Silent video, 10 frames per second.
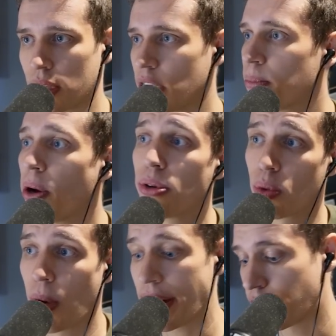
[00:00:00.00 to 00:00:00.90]
His opponent
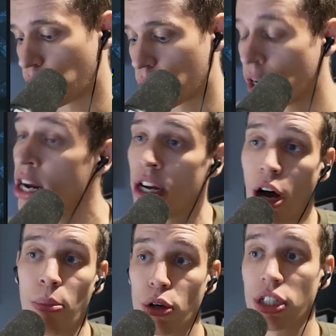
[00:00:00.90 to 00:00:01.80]
went for a
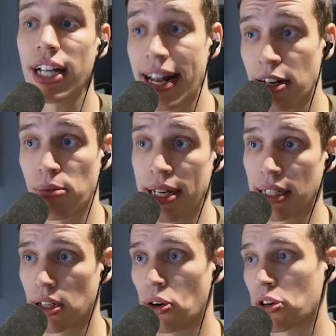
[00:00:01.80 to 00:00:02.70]
more standard Blink
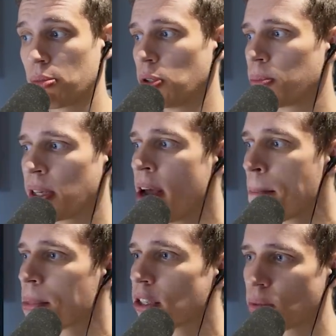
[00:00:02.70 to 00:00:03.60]
Stalker build, but
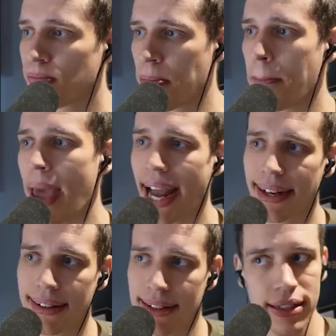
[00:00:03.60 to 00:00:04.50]

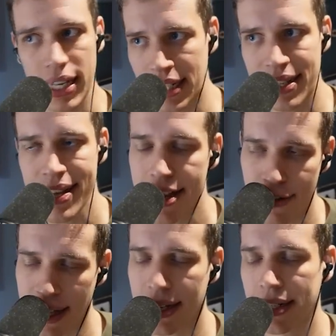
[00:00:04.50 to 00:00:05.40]
Maggot is
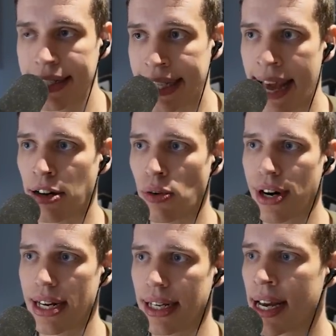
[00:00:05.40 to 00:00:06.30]
theoretically dead
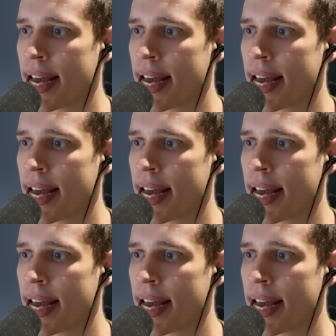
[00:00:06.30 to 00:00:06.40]
already.